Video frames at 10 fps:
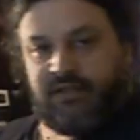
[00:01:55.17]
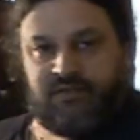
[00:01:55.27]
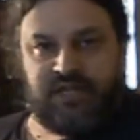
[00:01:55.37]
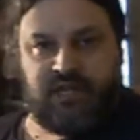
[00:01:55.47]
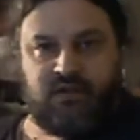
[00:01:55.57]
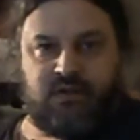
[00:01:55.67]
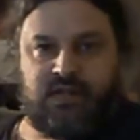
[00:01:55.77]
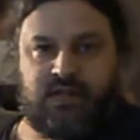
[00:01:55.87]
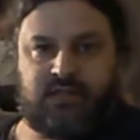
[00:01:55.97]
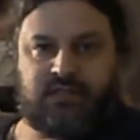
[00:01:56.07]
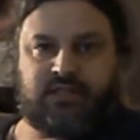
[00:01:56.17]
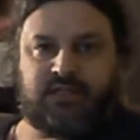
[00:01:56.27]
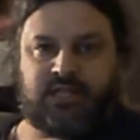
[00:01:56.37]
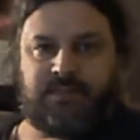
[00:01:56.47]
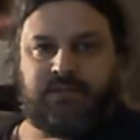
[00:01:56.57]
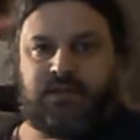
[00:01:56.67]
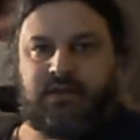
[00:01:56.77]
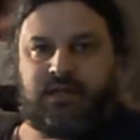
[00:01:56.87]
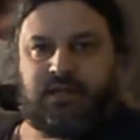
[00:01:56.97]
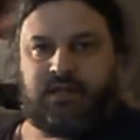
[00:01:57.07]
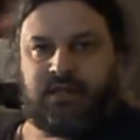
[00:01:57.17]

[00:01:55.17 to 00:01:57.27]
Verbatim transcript: the video has just uploaded,